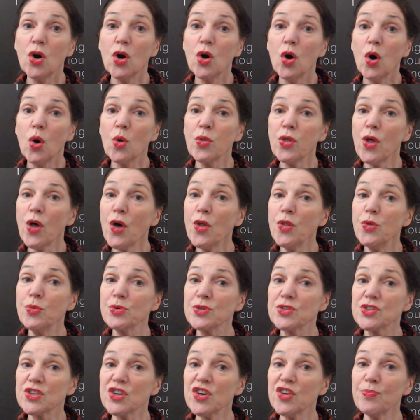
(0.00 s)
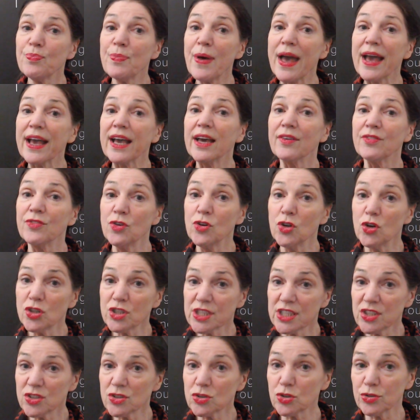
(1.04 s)
Although the Reserve Bank have not
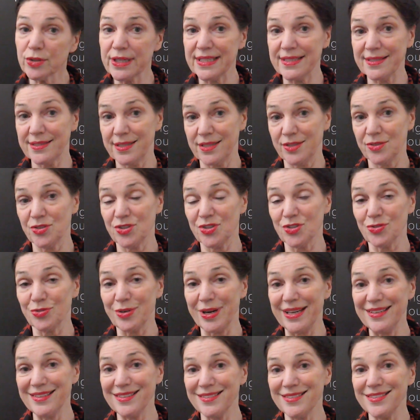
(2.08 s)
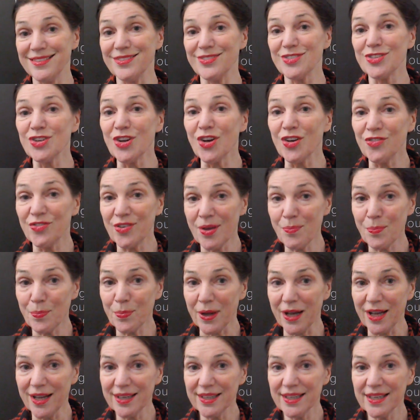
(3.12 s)
increased interest rates since November,